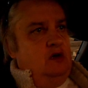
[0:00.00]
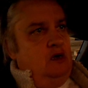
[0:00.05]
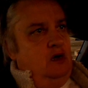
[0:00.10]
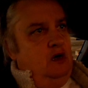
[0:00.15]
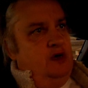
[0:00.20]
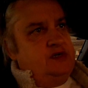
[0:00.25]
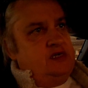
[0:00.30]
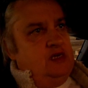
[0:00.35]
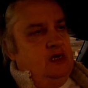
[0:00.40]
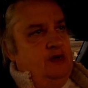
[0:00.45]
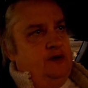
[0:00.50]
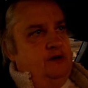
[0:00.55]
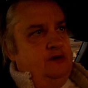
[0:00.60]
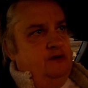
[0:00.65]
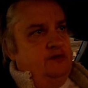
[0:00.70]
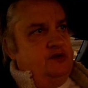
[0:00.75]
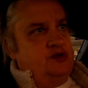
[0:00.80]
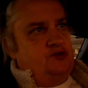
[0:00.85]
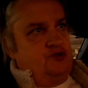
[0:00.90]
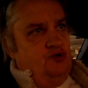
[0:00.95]
isolated
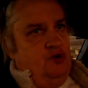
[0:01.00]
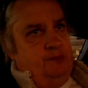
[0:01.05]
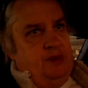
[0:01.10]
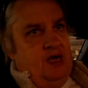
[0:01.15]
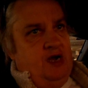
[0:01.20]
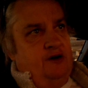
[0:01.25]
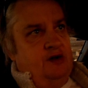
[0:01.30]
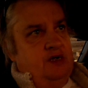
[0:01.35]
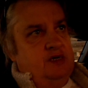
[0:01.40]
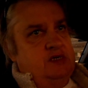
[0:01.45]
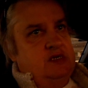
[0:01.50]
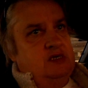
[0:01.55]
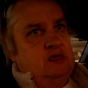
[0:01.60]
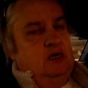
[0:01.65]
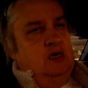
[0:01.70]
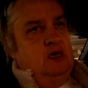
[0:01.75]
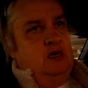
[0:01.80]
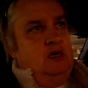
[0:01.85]
off strawberries.